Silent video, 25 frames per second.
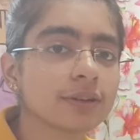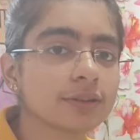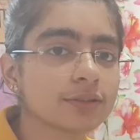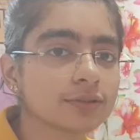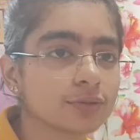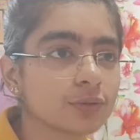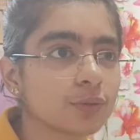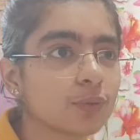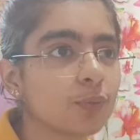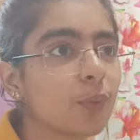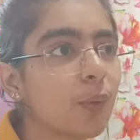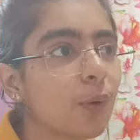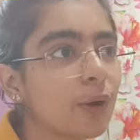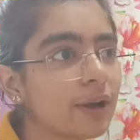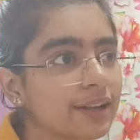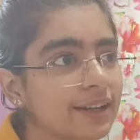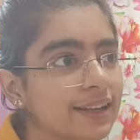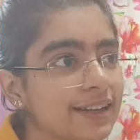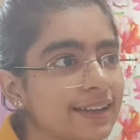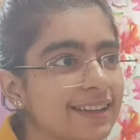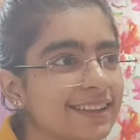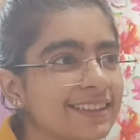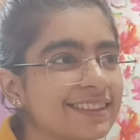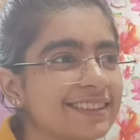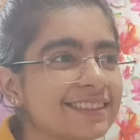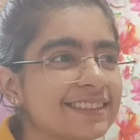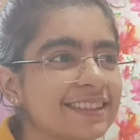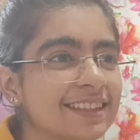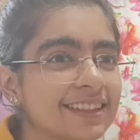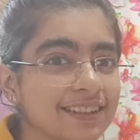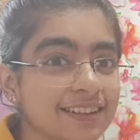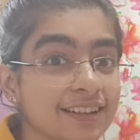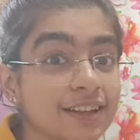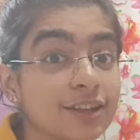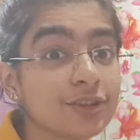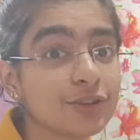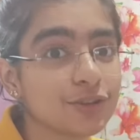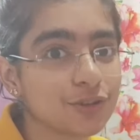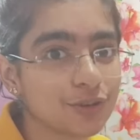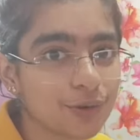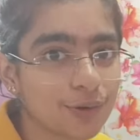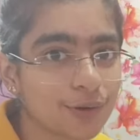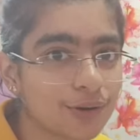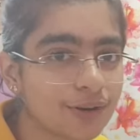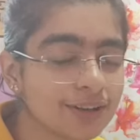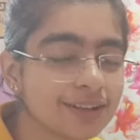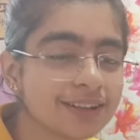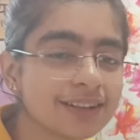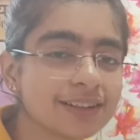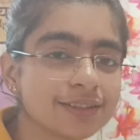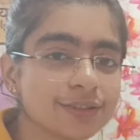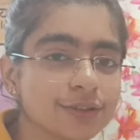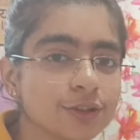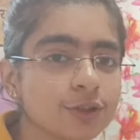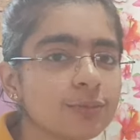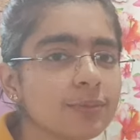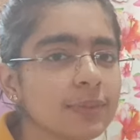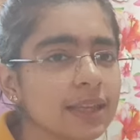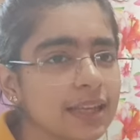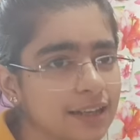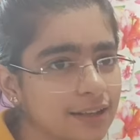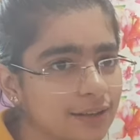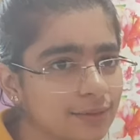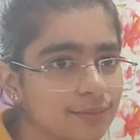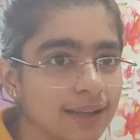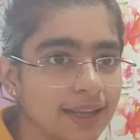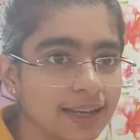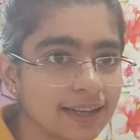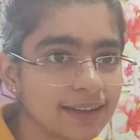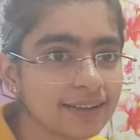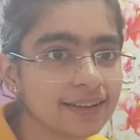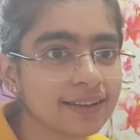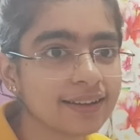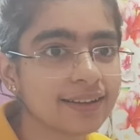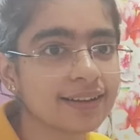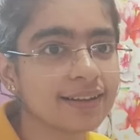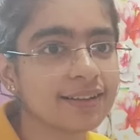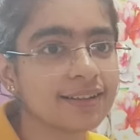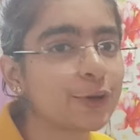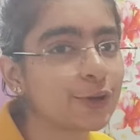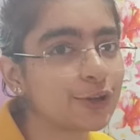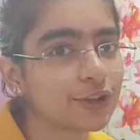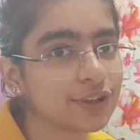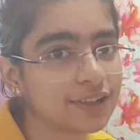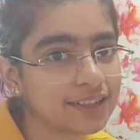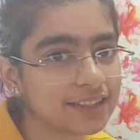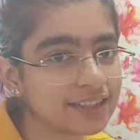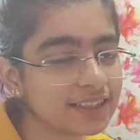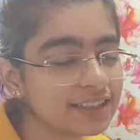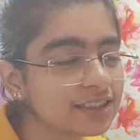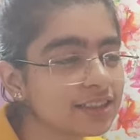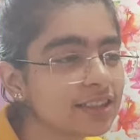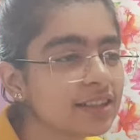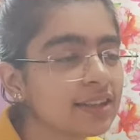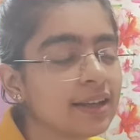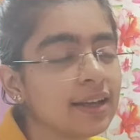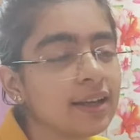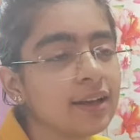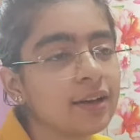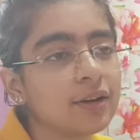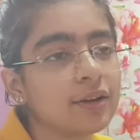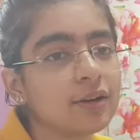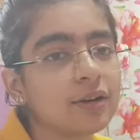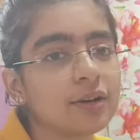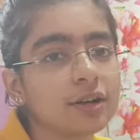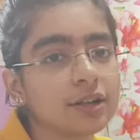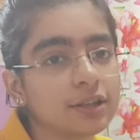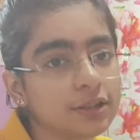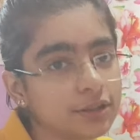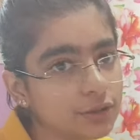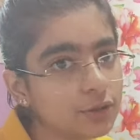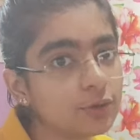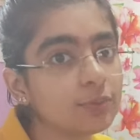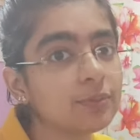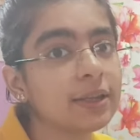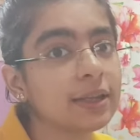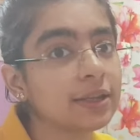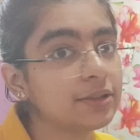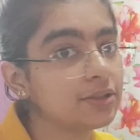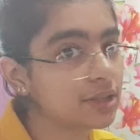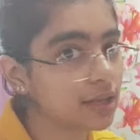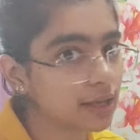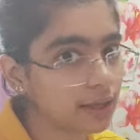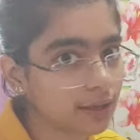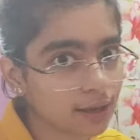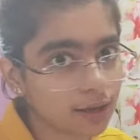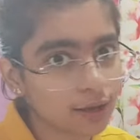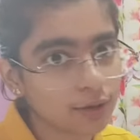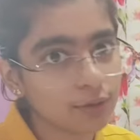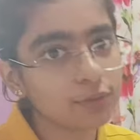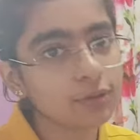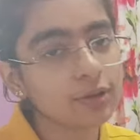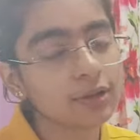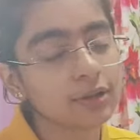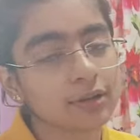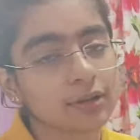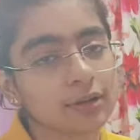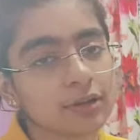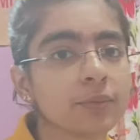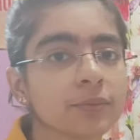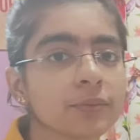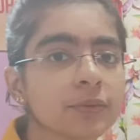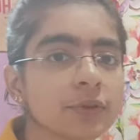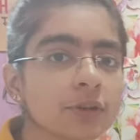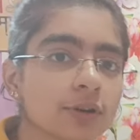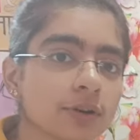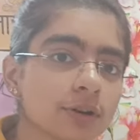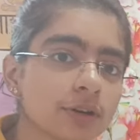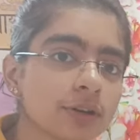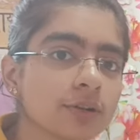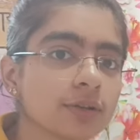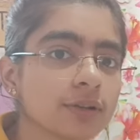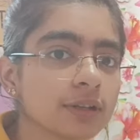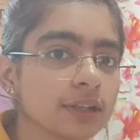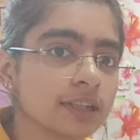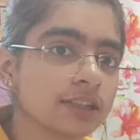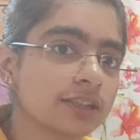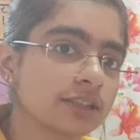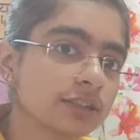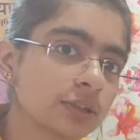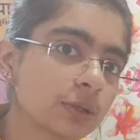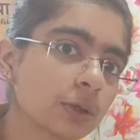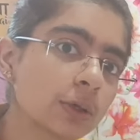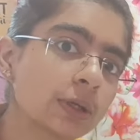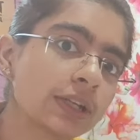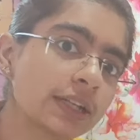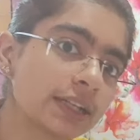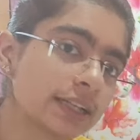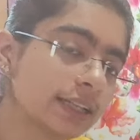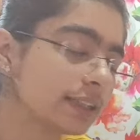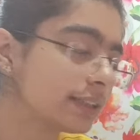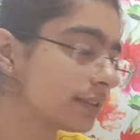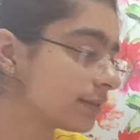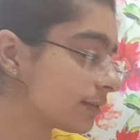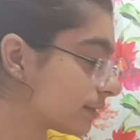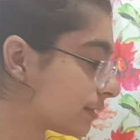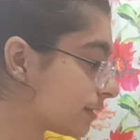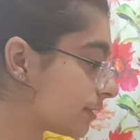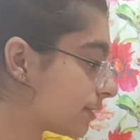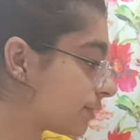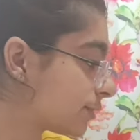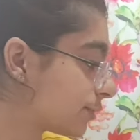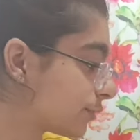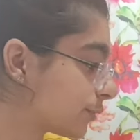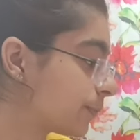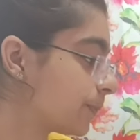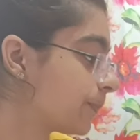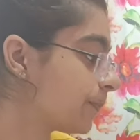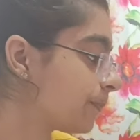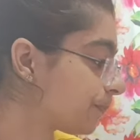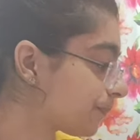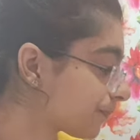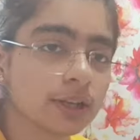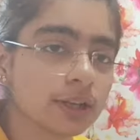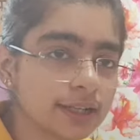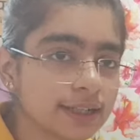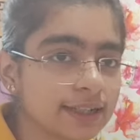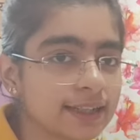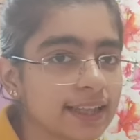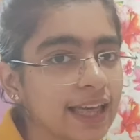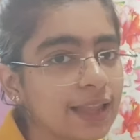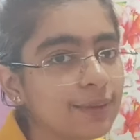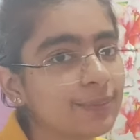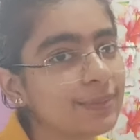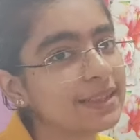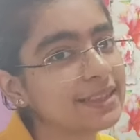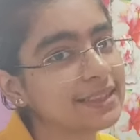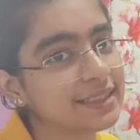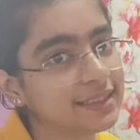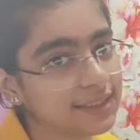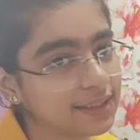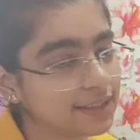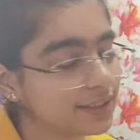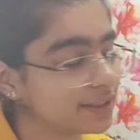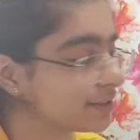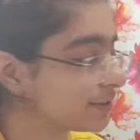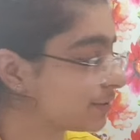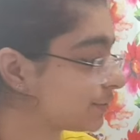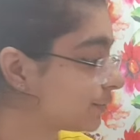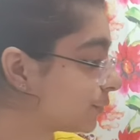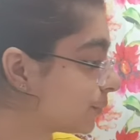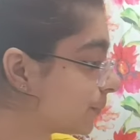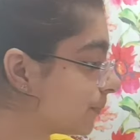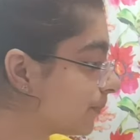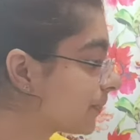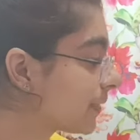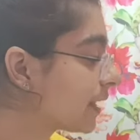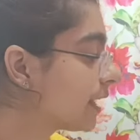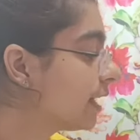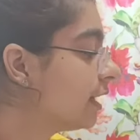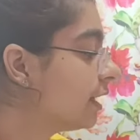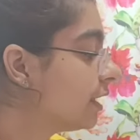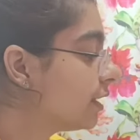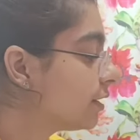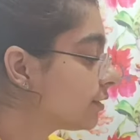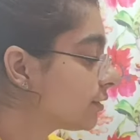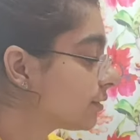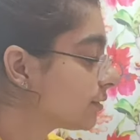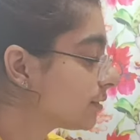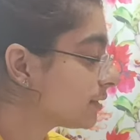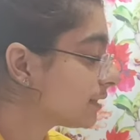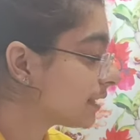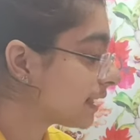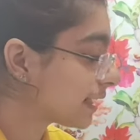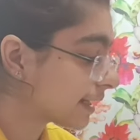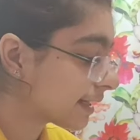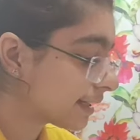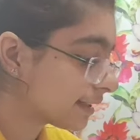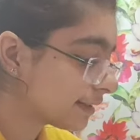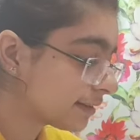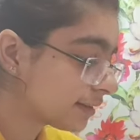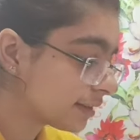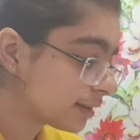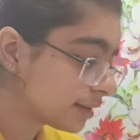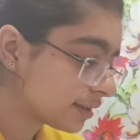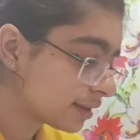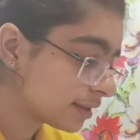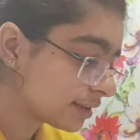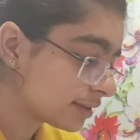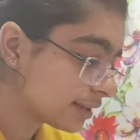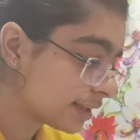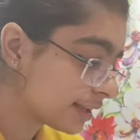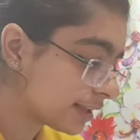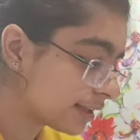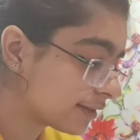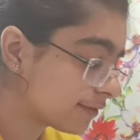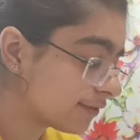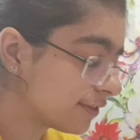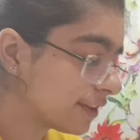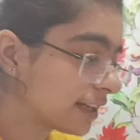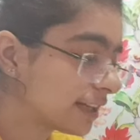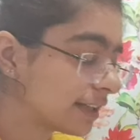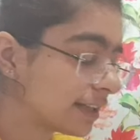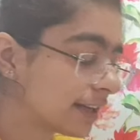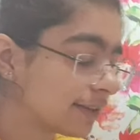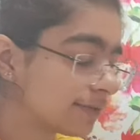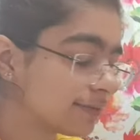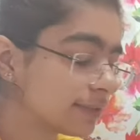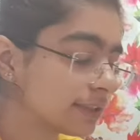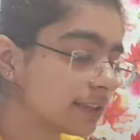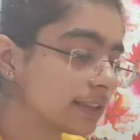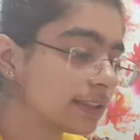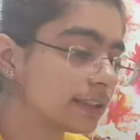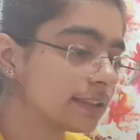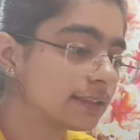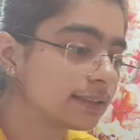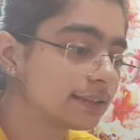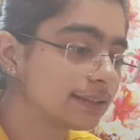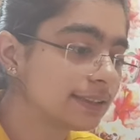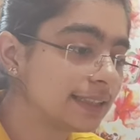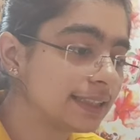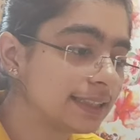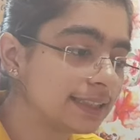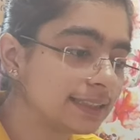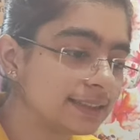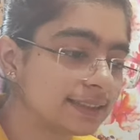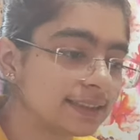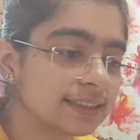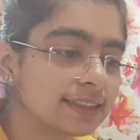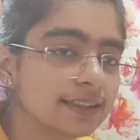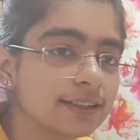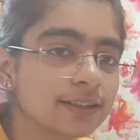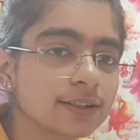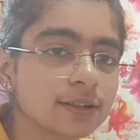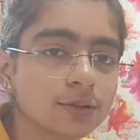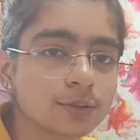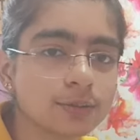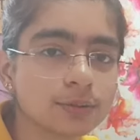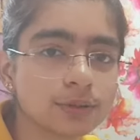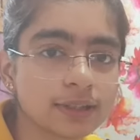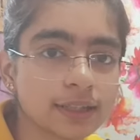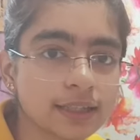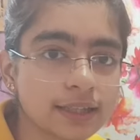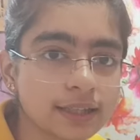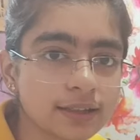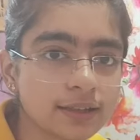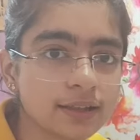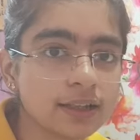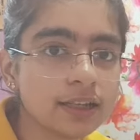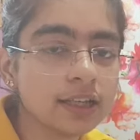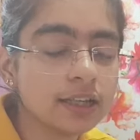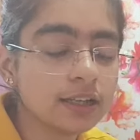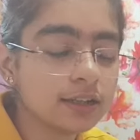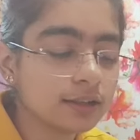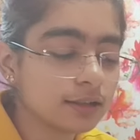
So what it is there in your, you may comment for knowledge, or you may check out from your college authorities also, or it can be seniors too. So second thing, we are having the decent clothing.